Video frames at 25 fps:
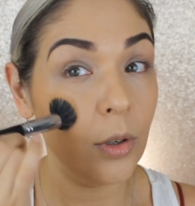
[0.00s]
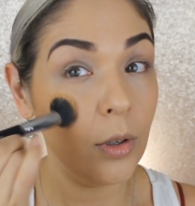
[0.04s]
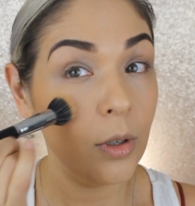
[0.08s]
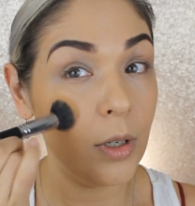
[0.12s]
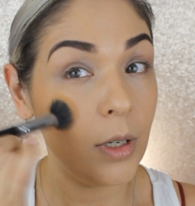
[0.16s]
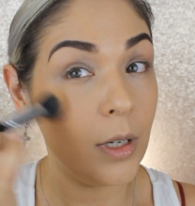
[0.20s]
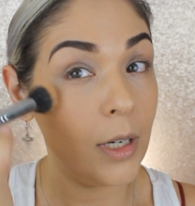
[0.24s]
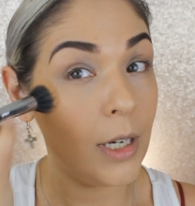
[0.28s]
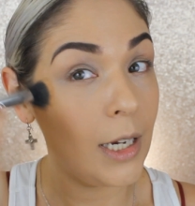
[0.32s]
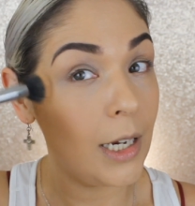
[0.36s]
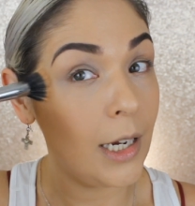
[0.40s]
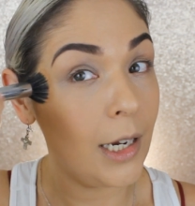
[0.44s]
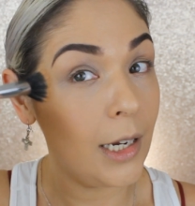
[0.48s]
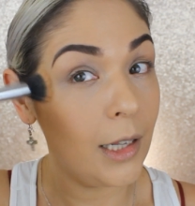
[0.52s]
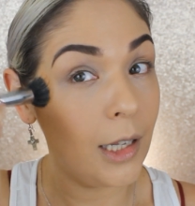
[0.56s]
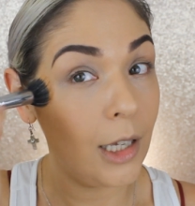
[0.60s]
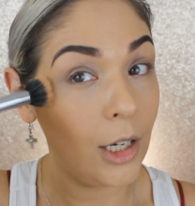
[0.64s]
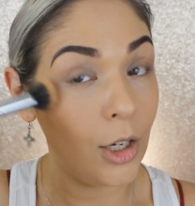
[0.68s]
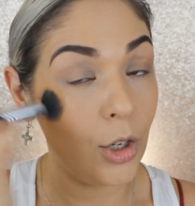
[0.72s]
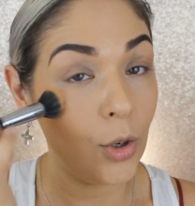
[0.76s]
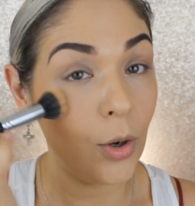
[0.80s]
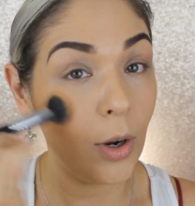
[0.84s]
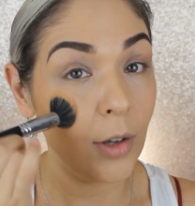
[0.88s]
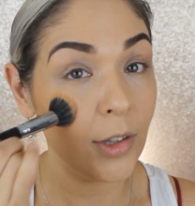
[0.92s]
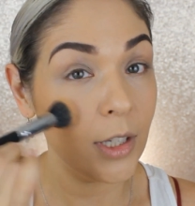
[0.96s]
need that
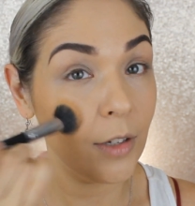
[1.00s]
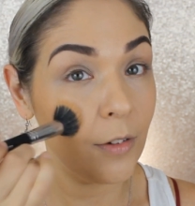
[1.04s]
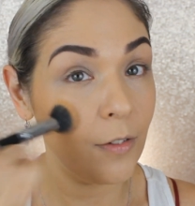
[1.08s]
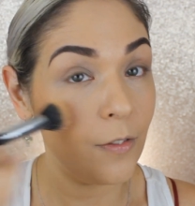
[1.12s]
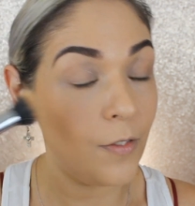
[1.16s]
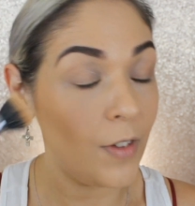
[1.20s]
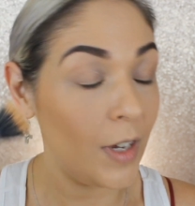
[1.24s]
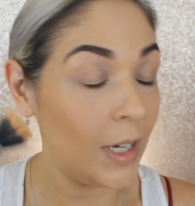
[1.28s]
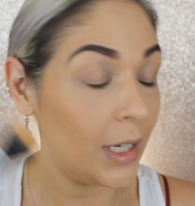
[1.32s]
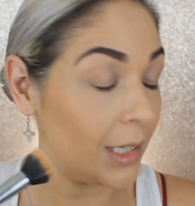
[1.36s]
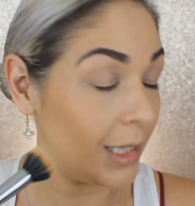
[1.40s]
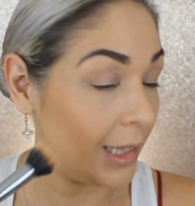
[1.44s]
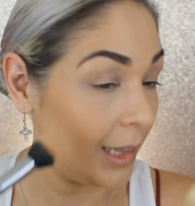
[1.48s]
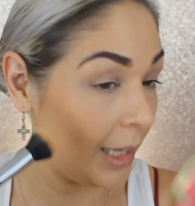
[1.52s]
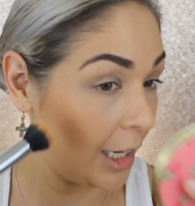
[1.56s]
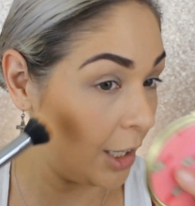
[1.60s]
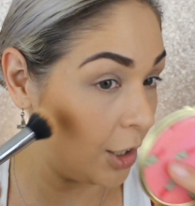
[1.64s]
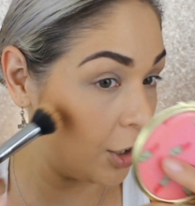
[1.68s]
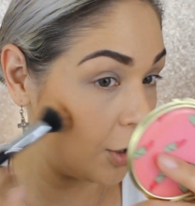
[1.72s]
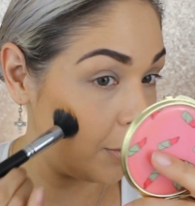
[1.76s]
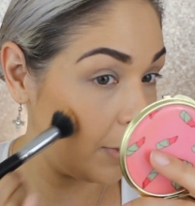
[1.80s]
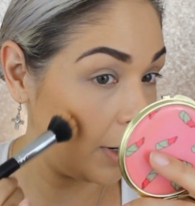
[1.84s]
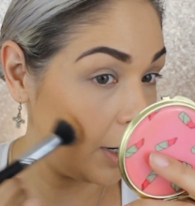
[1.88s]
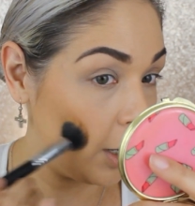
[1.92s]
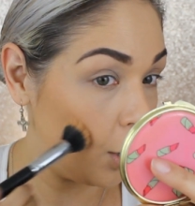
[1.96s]
you don't have to fix
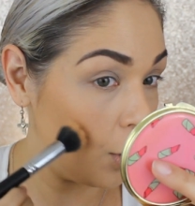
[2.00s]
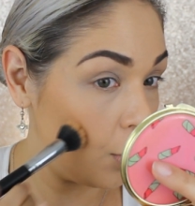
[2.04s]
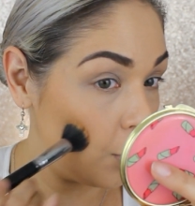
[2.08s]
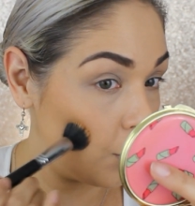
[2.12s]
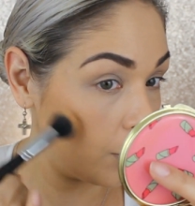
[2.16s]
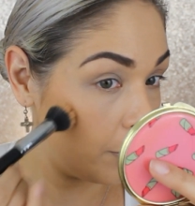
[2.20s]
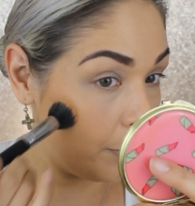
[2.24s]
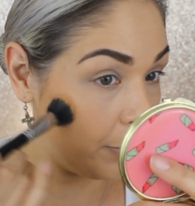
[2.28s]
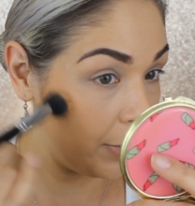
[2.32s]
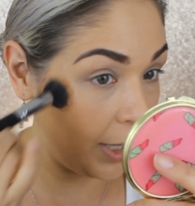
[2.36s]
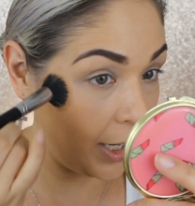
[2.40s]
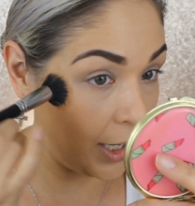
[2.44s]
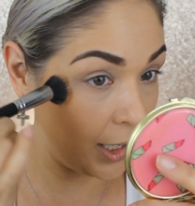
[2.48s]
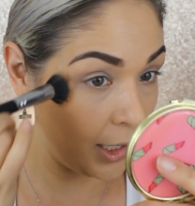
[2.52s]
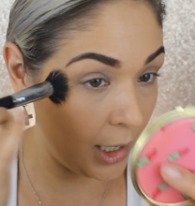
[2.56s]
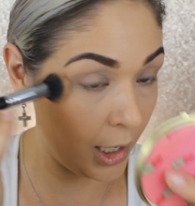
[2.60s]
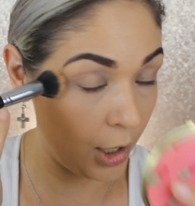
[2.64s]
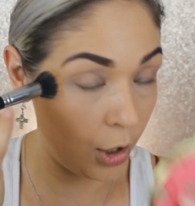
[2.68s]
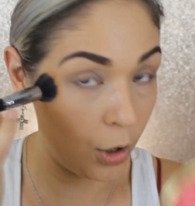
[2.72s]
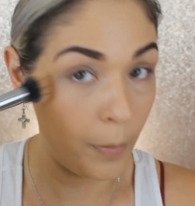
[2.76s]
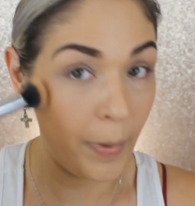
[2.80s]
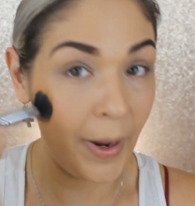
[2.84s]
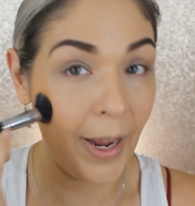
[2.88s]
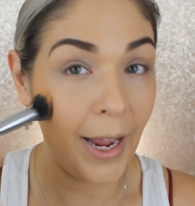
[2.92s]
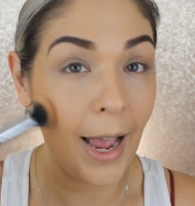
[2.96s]
later by over
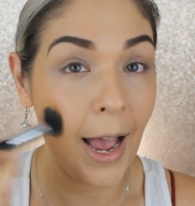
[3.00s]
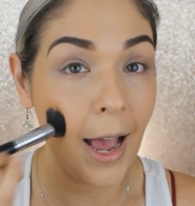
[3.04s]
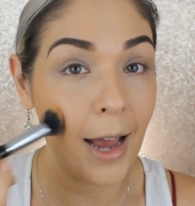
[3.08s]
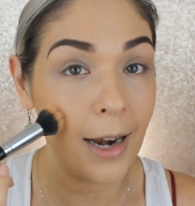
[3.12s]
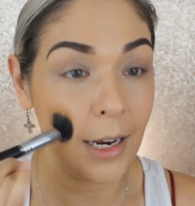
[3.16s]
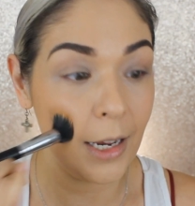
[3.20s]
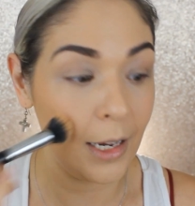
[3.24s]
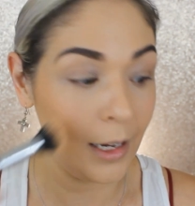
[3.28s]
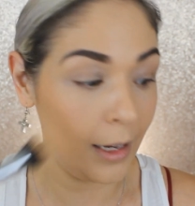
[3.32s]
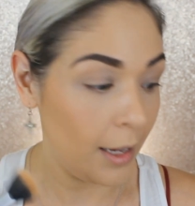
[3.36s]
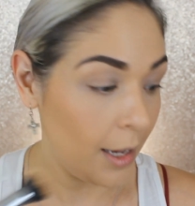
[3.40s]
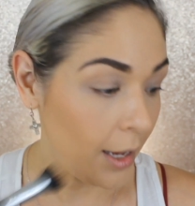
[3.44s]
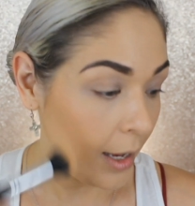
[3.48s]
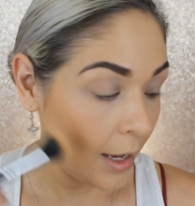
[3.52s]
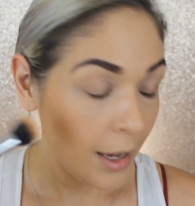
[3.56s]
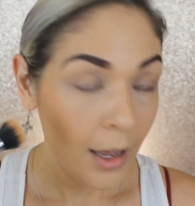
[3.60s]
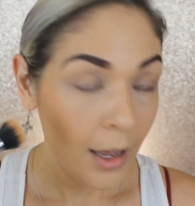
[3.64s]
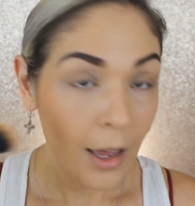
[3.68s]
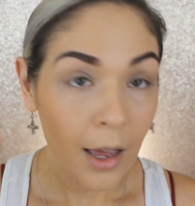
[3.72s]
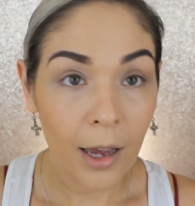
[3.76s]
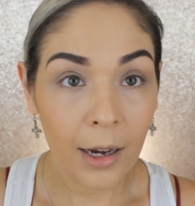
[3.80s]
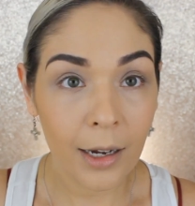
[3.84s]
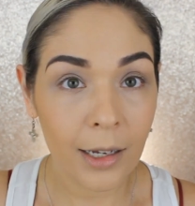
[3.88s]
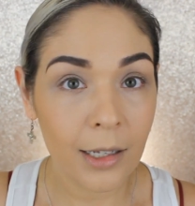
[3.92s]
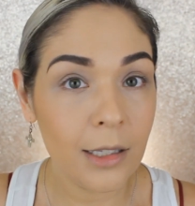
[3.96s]
blending or by adding
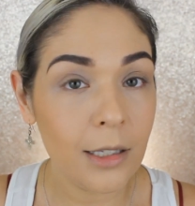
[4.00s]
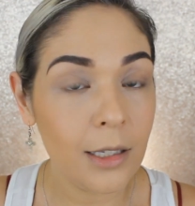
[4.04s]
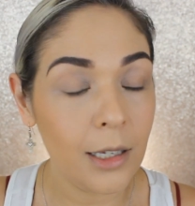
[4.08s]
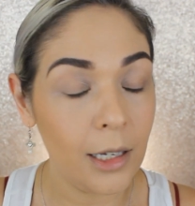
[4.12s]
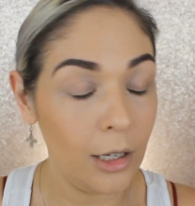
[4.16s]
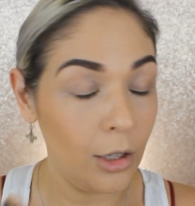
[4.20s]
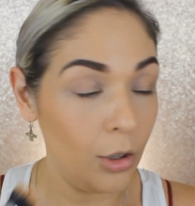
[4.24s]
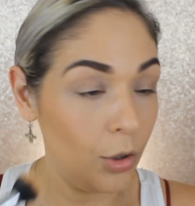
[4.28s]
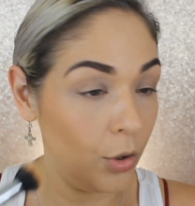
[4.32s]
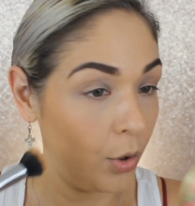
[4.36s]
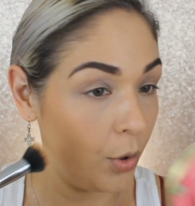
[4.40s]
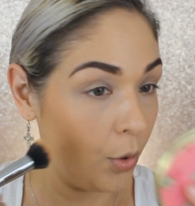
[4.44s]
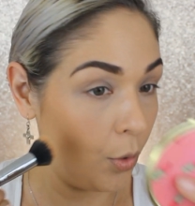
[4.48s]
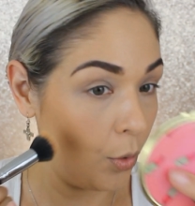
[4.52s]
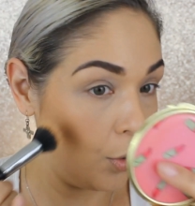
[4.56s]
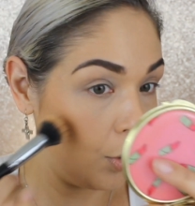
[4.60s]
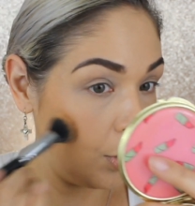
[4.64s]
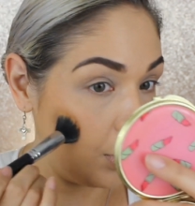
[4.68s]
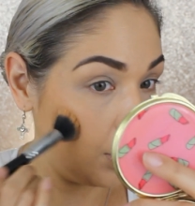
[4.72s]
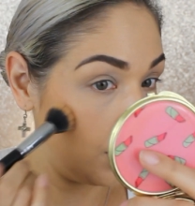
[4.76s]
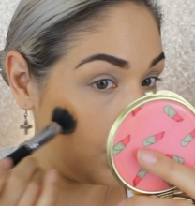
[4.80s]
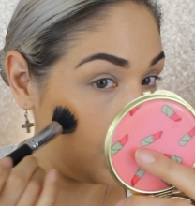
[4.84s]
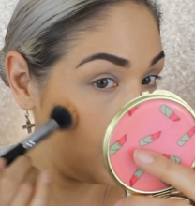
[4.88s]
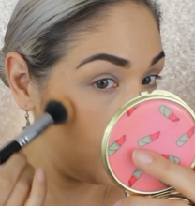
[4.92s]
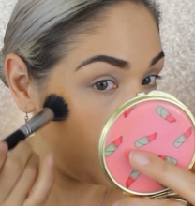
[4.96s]
a concealer
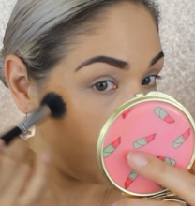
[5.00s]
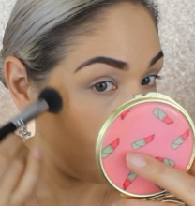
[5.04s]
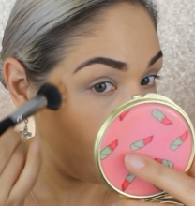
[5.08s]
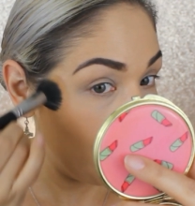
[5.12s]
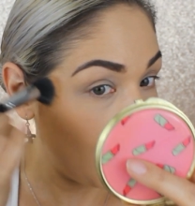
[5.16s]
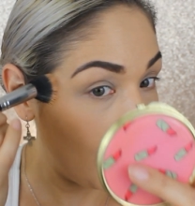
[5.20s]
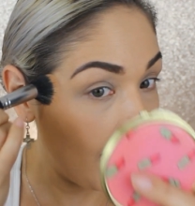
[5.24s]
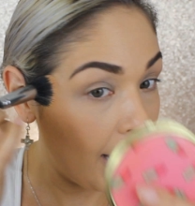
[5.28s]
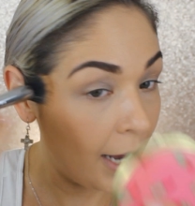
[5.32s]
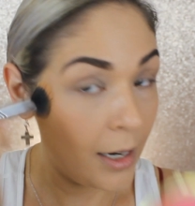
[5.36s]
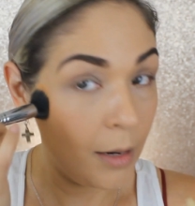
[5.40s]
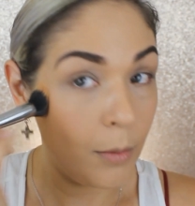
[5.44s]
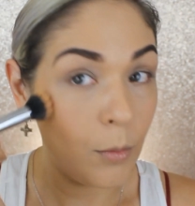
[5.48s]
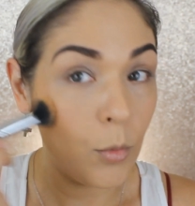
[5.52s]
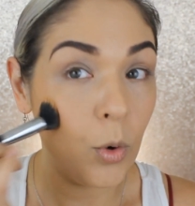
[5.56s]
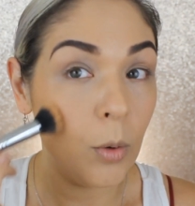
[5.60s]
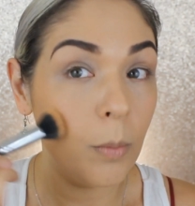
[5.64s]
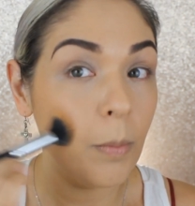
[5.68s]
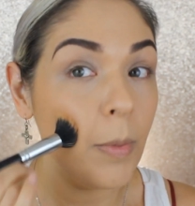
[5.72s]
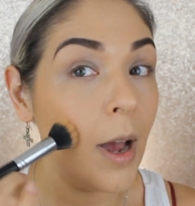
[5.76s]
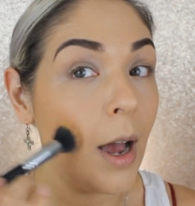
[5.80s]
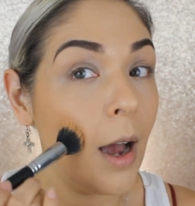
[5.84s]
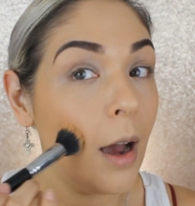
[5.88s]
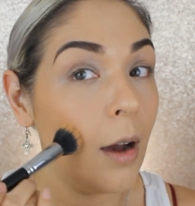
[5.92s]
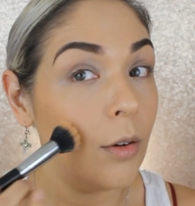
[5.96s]
or by adding more
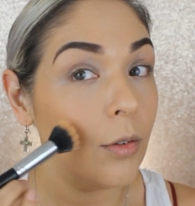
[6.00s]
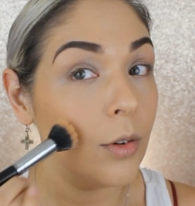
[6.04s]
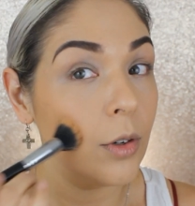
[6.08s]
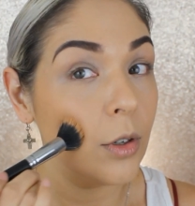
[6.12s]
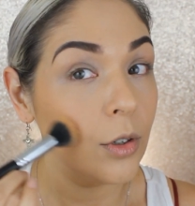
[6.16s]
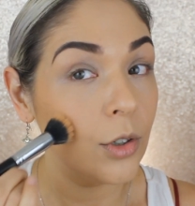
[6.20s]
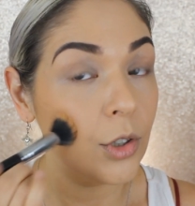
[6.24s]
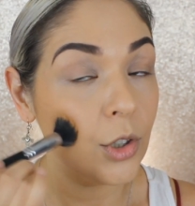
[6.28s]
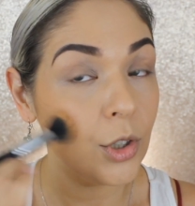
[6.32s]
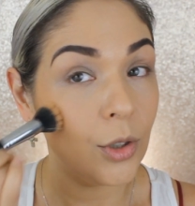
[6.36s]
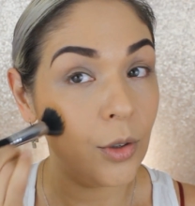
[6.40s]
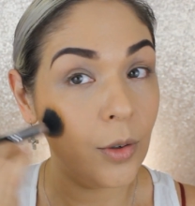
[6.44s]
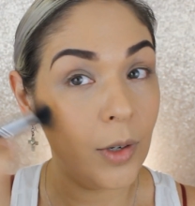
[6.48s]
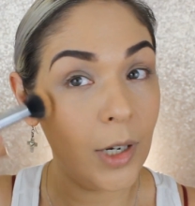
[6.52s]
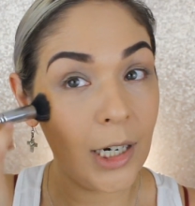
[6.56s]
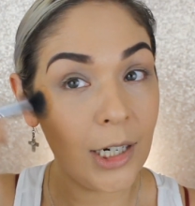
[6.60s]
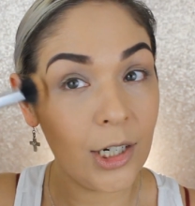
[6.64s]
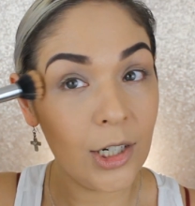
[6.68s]
powder to it.